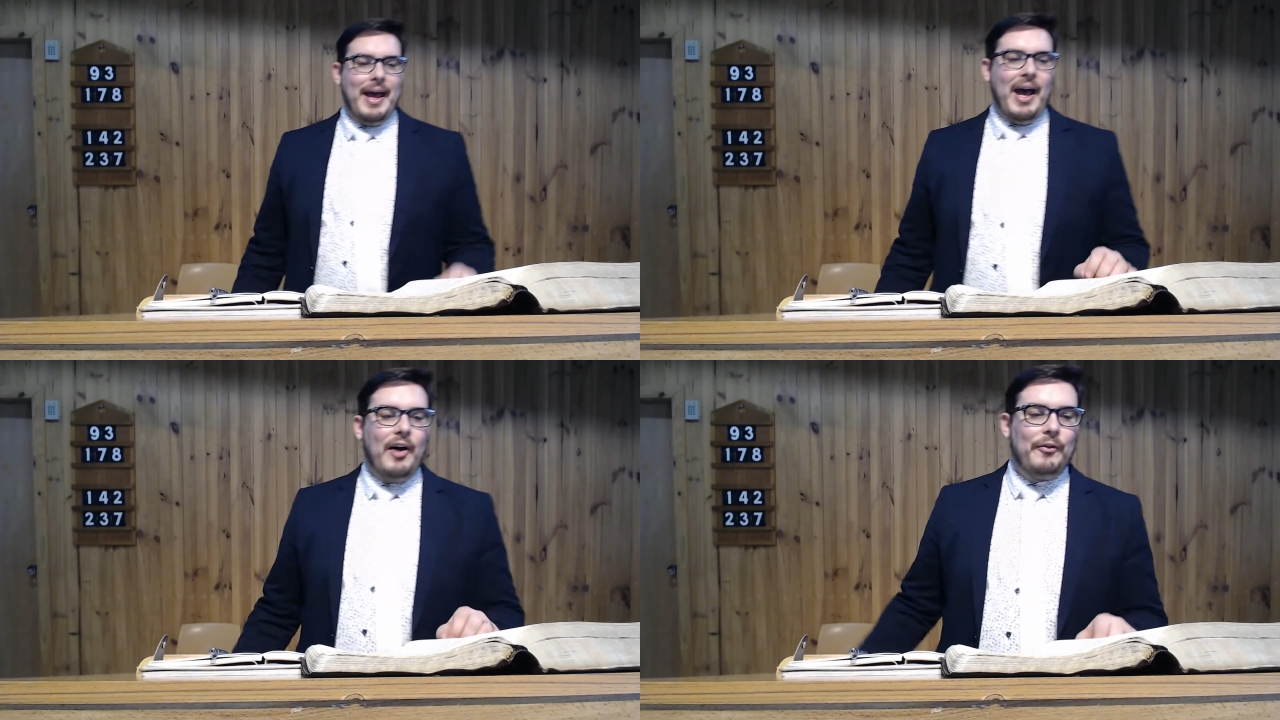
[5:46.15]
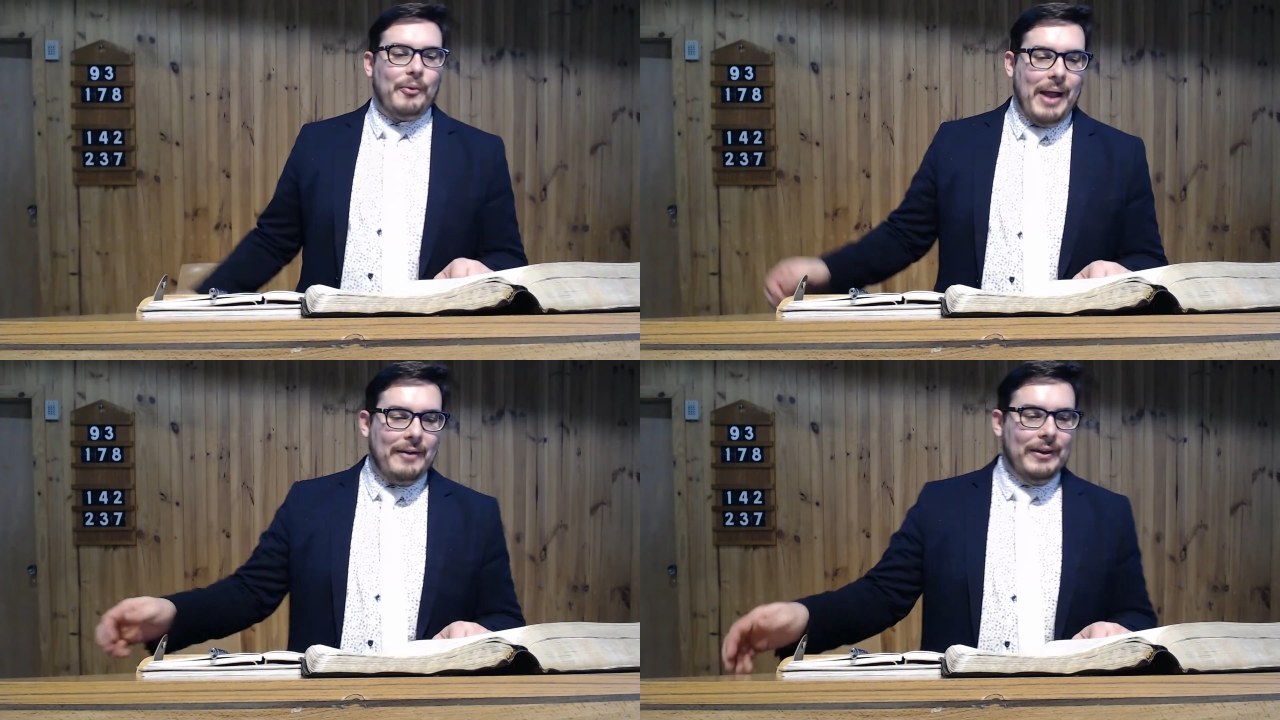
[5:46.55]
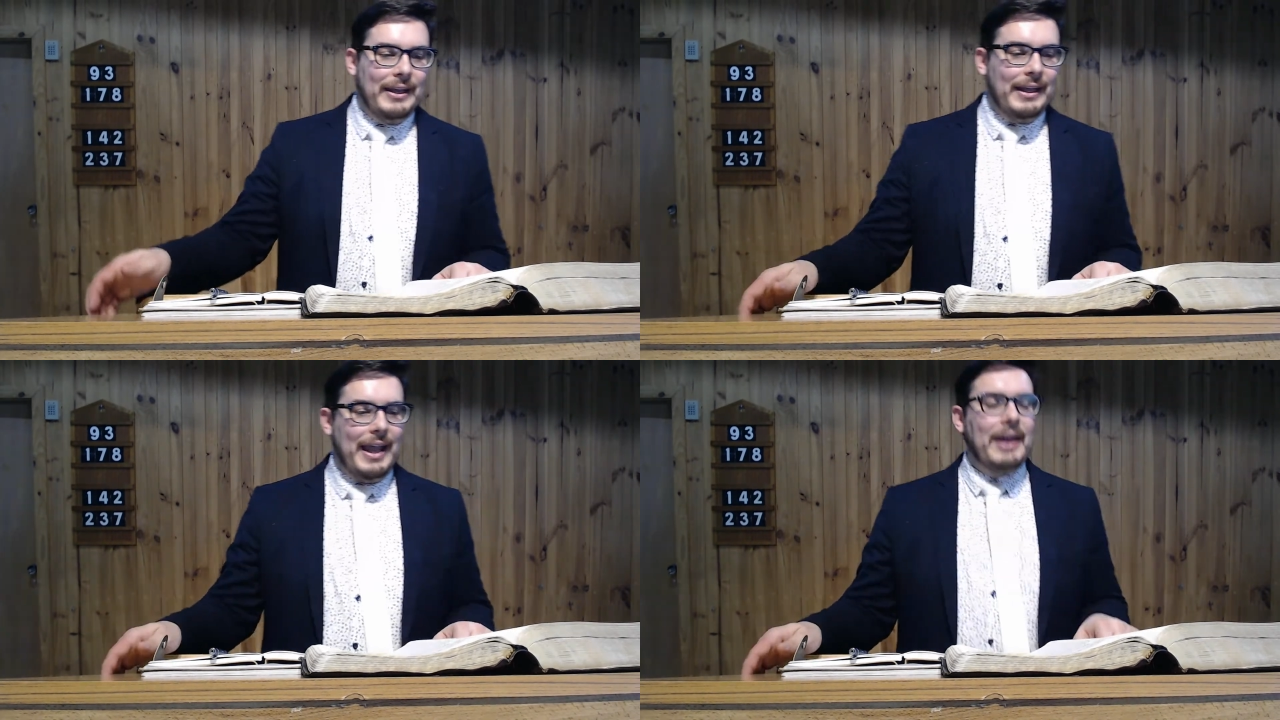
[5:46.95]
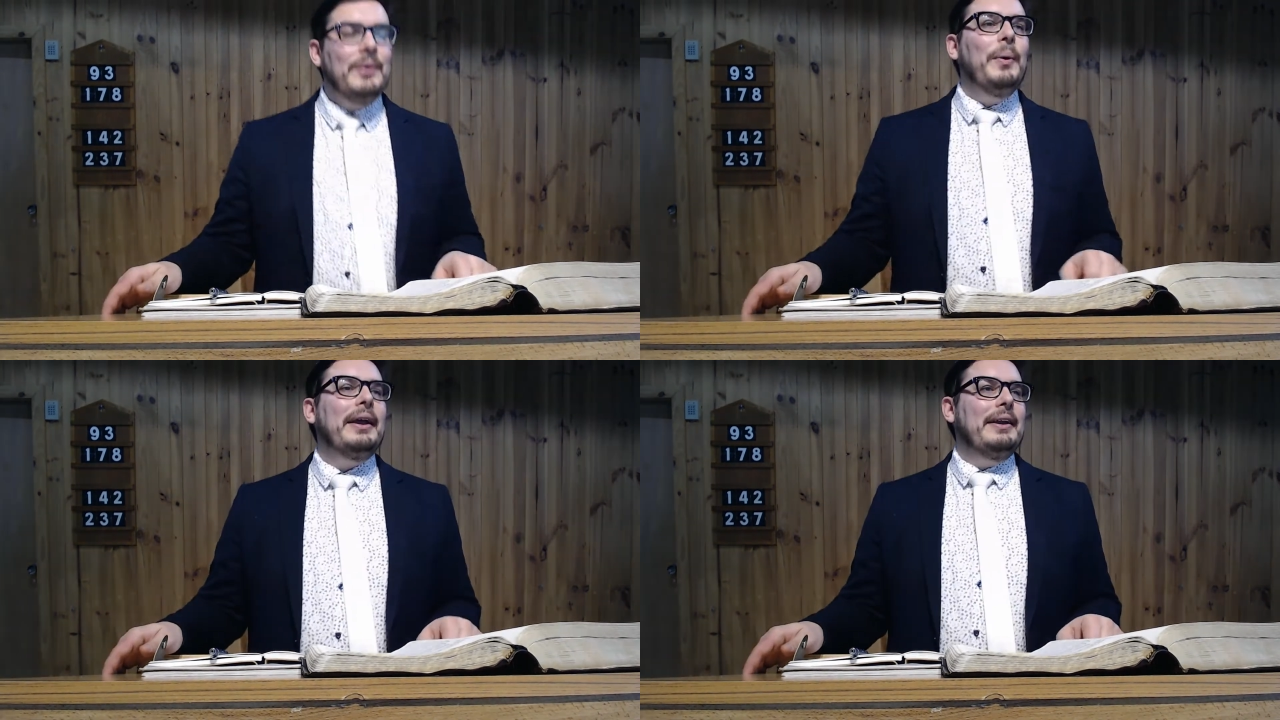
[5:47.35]
of ravening and
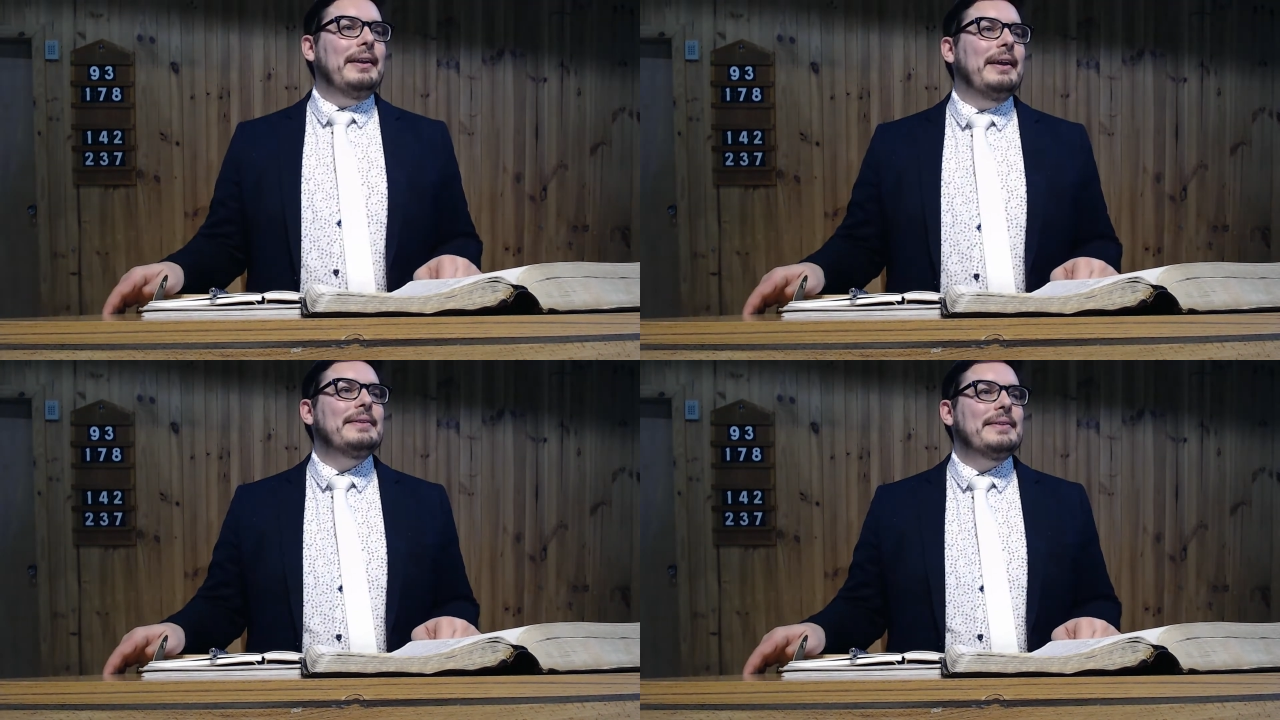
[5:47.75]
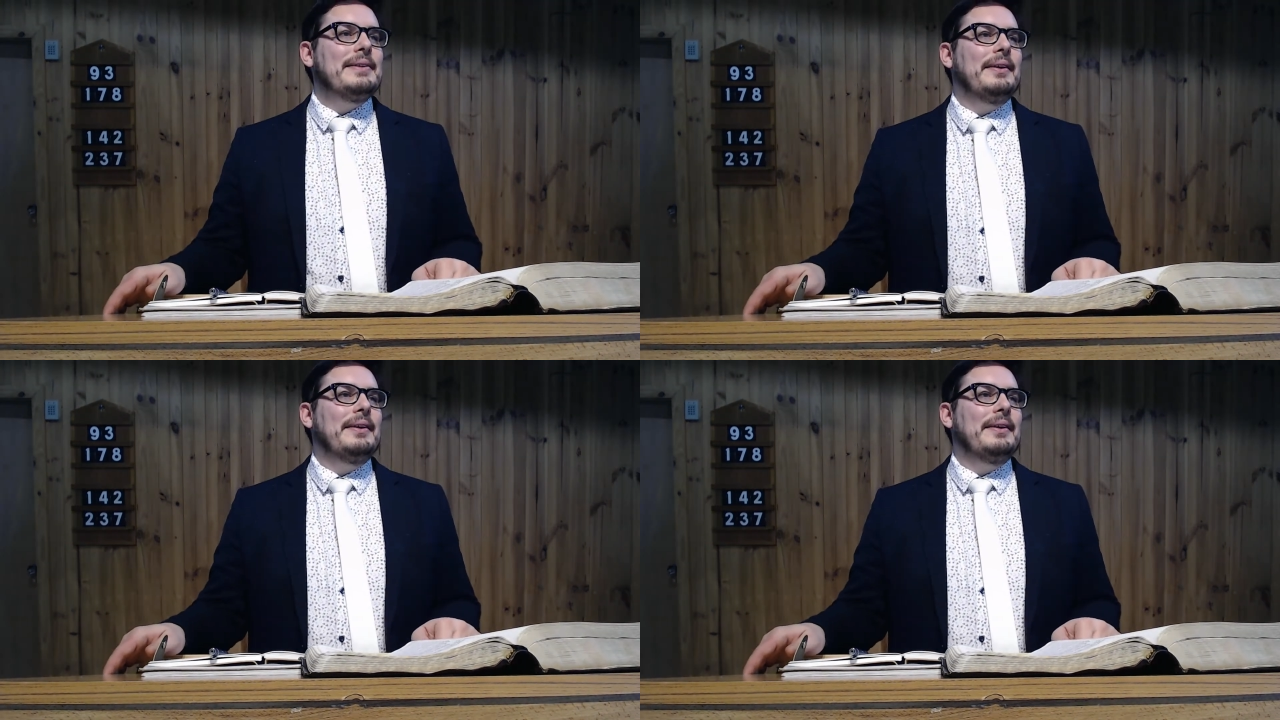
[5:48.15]
wickedness.